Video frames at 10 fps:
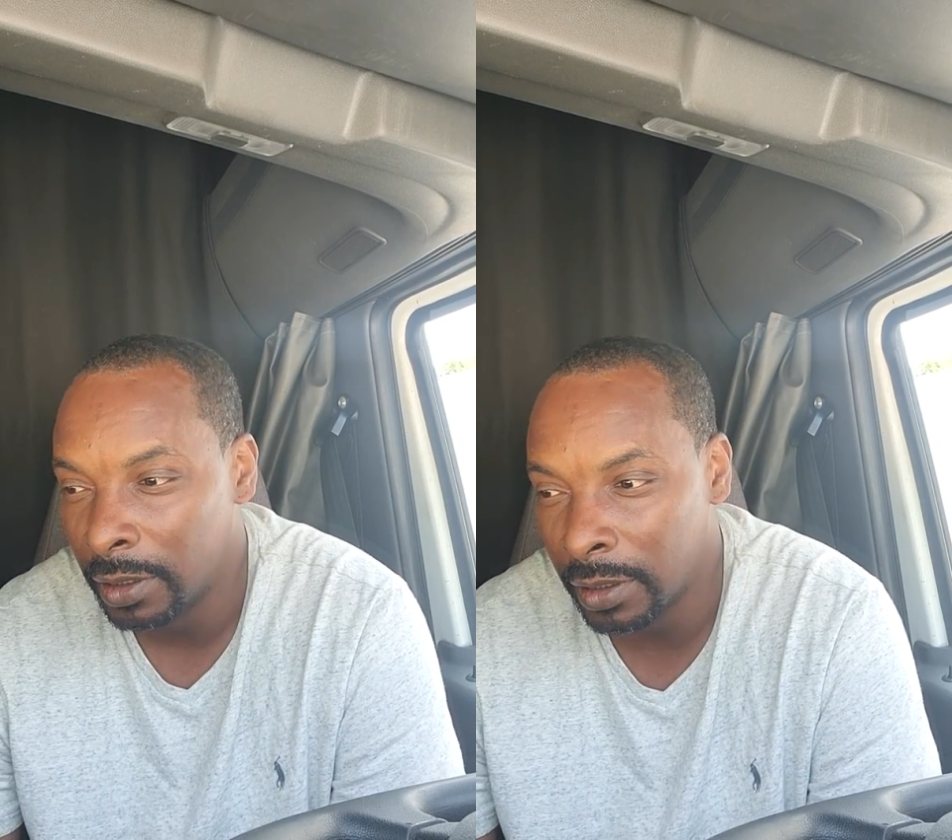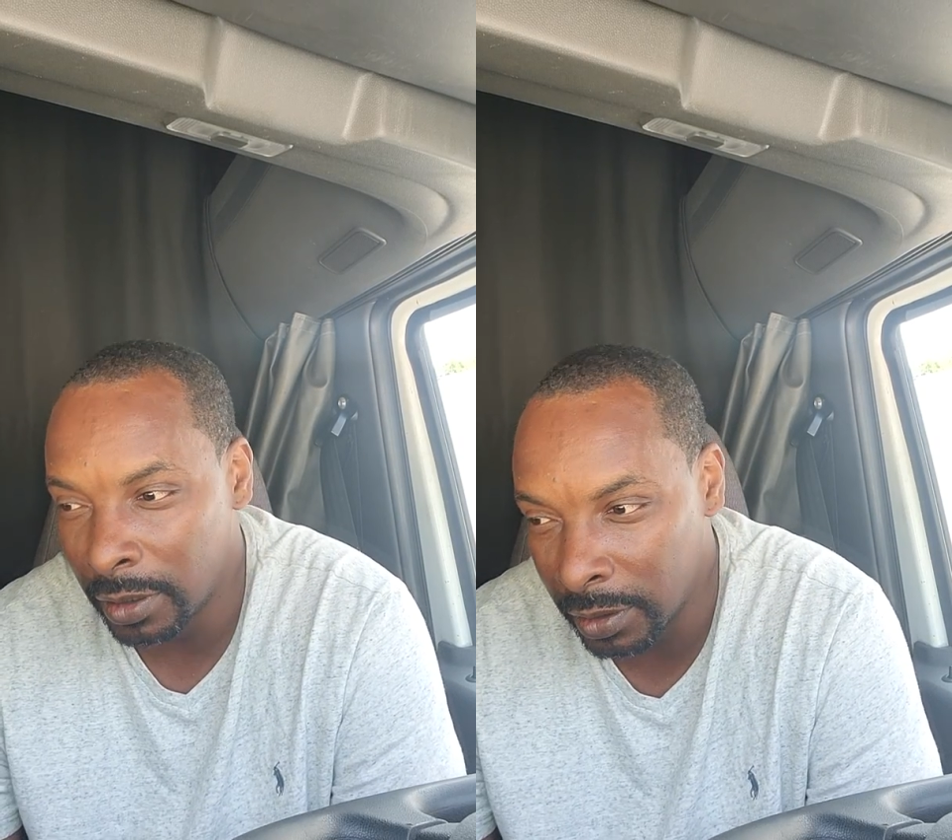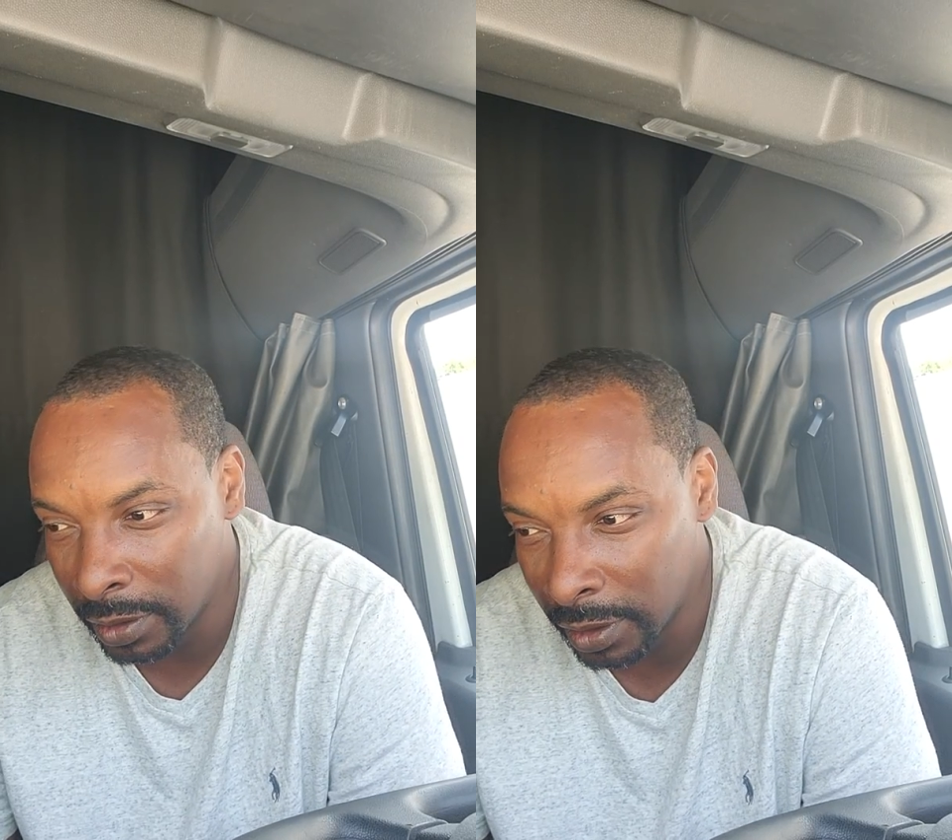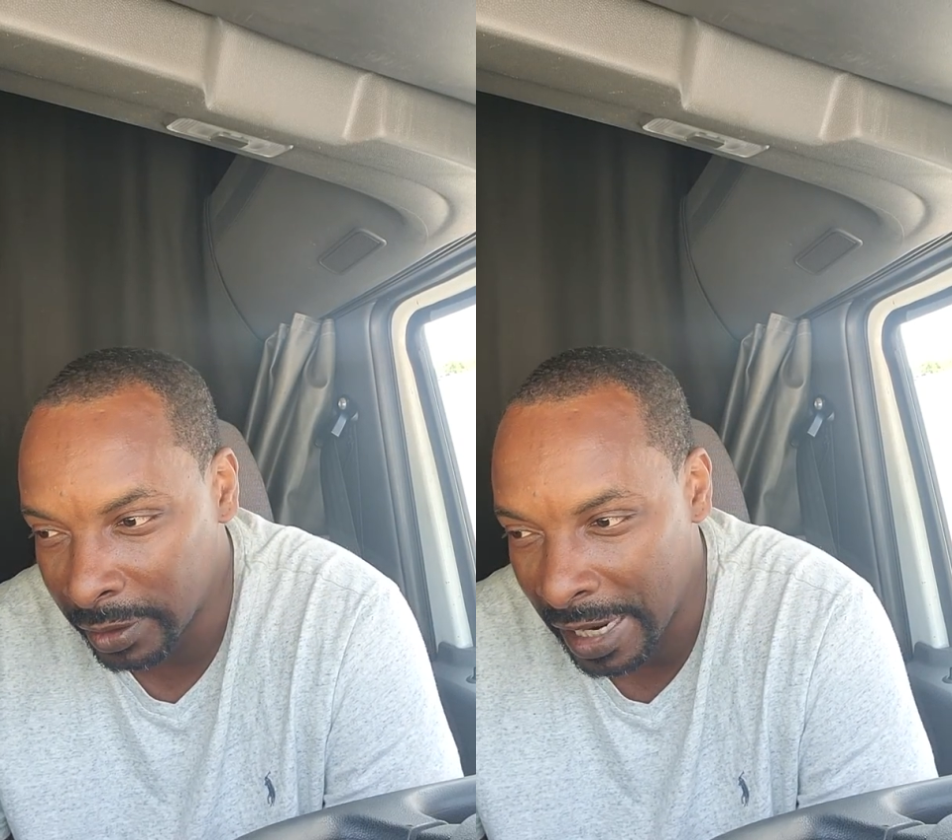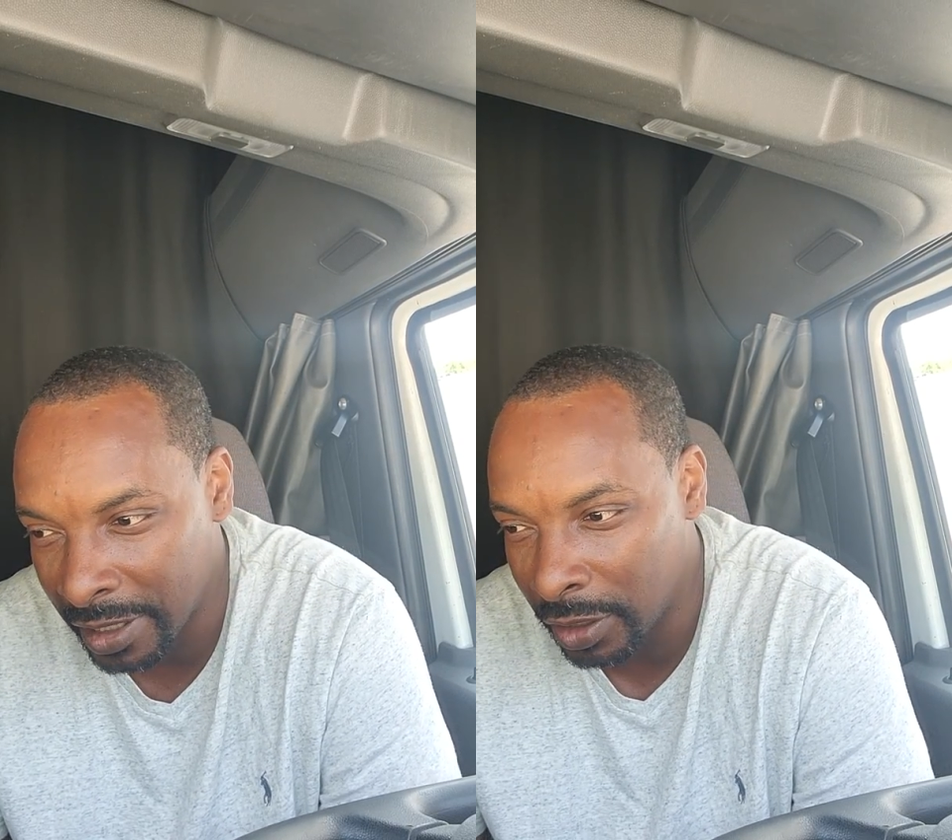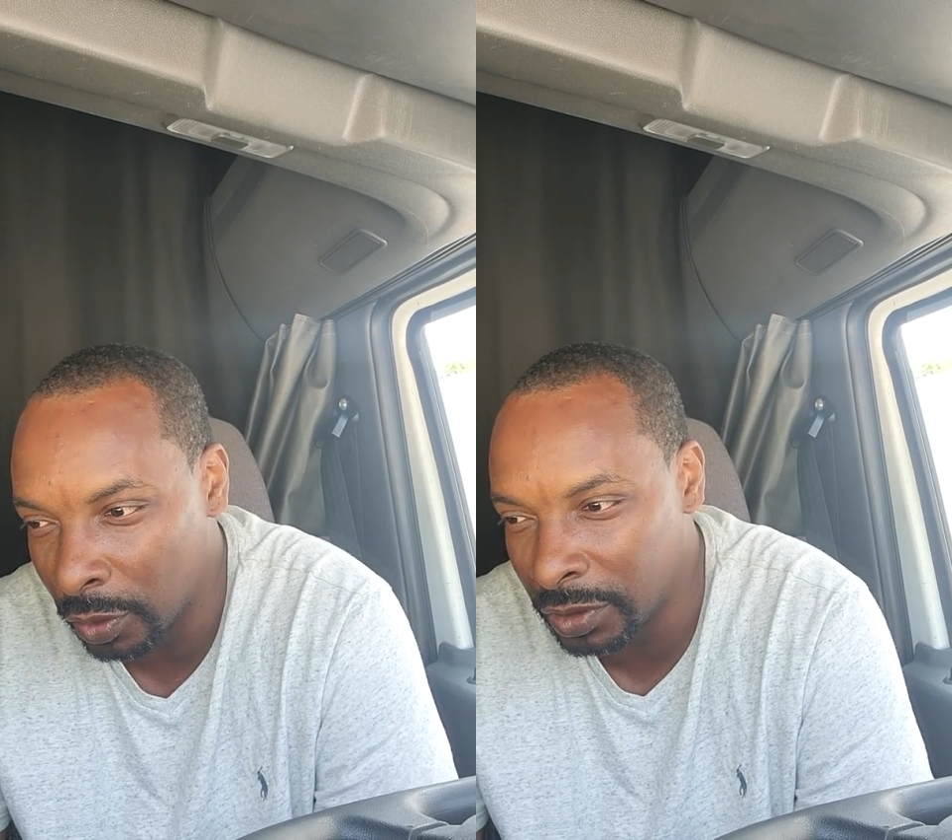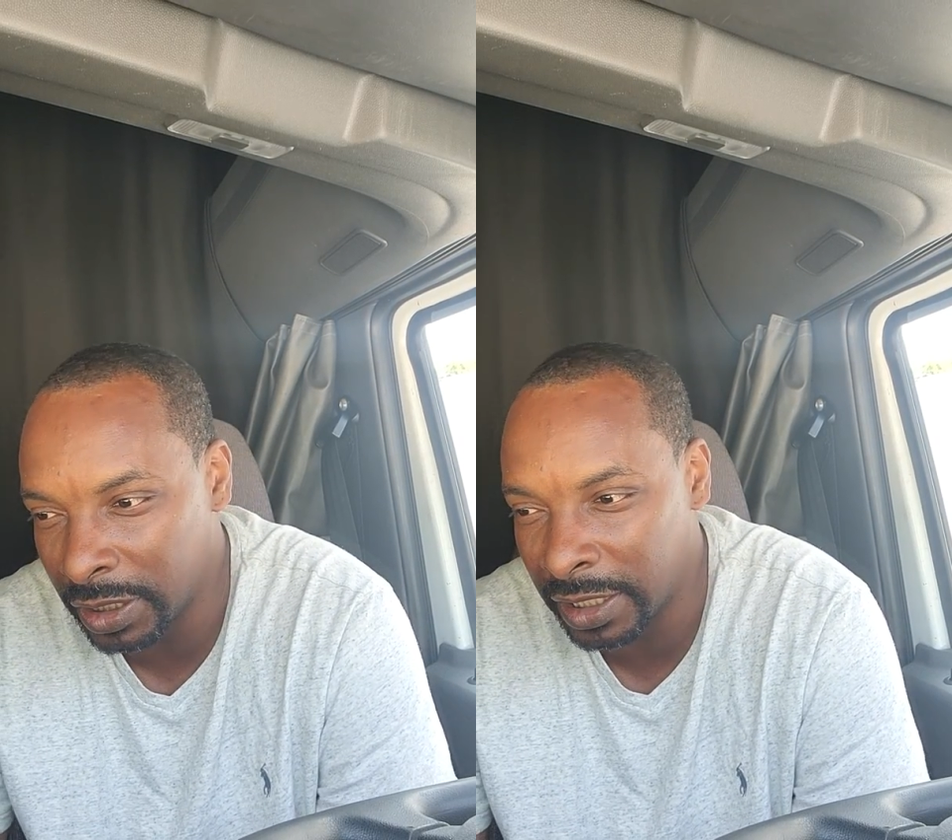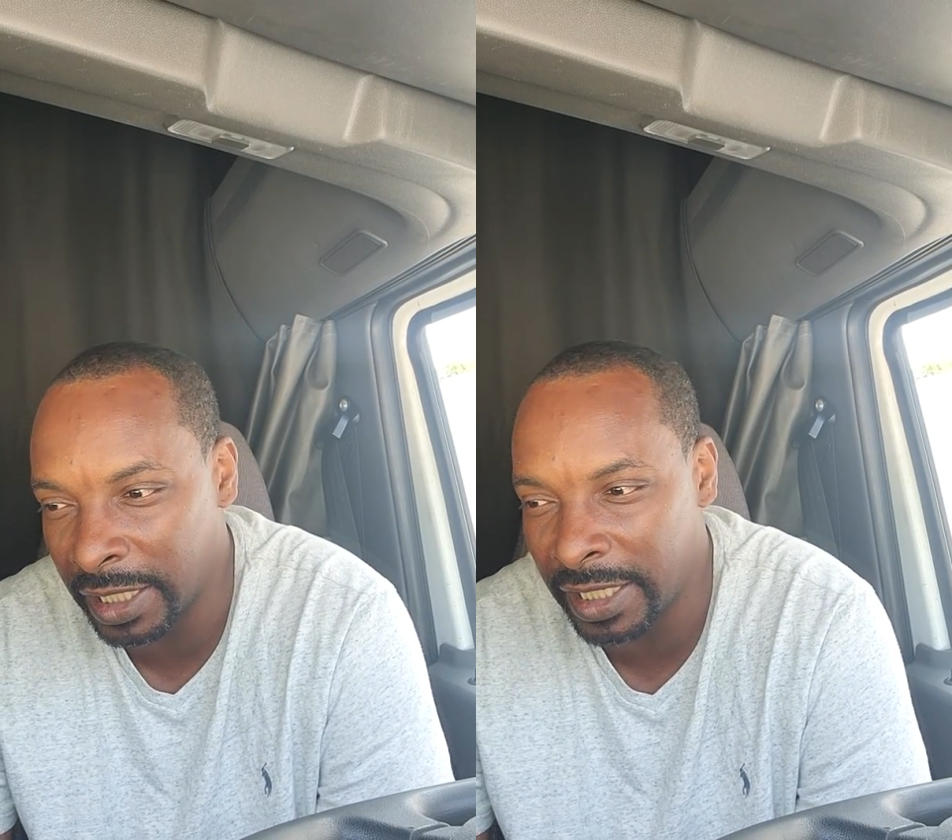looked at the notes again.